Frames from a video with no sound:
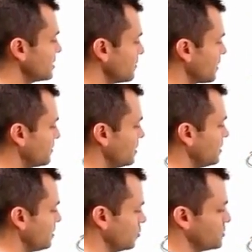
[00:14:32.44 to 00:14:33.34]
income coming
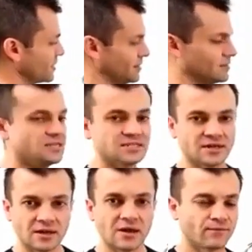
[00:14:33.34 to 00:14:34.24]
in, or you can at least
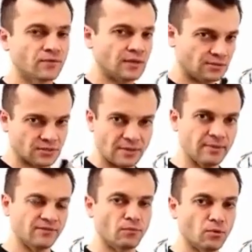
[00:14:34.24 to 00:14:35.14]
set it up to
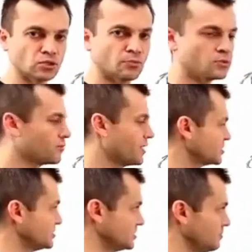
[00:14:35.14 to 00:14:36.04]
come in from multiple
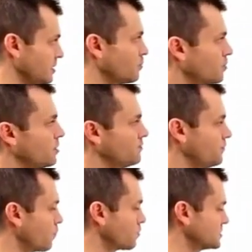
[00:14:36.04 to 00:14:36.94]
directions as a member of the
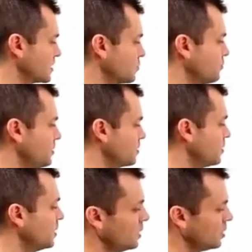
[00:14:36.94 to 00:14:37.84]
4% group
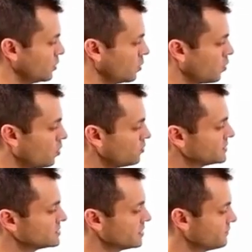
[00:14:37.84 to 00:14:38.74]
here. All
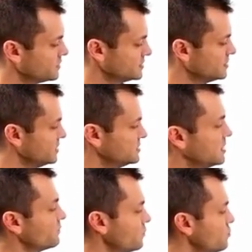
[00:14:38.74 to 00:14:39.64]
this stuff is
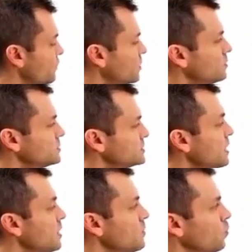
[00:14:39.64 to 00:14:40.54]
done-for-you funnels.
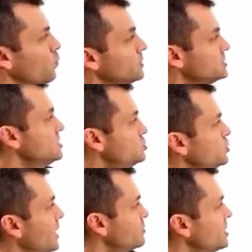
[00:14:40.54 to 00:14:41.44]
We'll teach
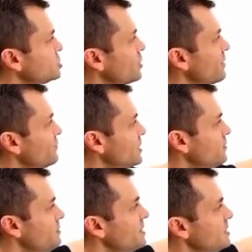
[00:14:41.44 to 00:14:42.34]
you how to get traffic
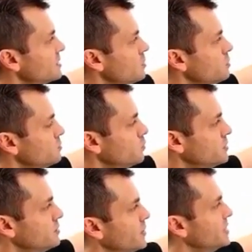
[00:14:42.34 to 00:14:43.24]
immediately.
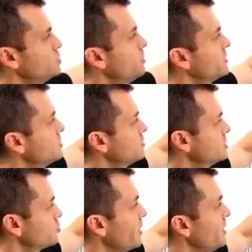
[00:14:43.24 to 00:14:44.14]
We'll get you plugged into
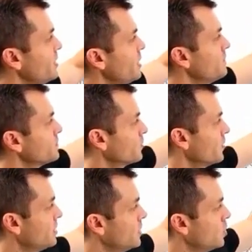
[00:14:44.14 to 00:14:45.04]
the training,
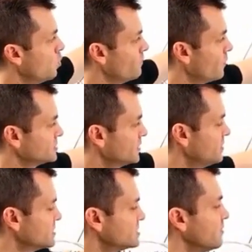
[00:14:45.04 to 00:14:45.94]
right? We'll focus
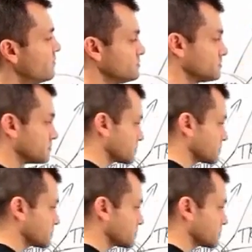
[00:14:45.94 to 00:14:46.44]
on this stuff.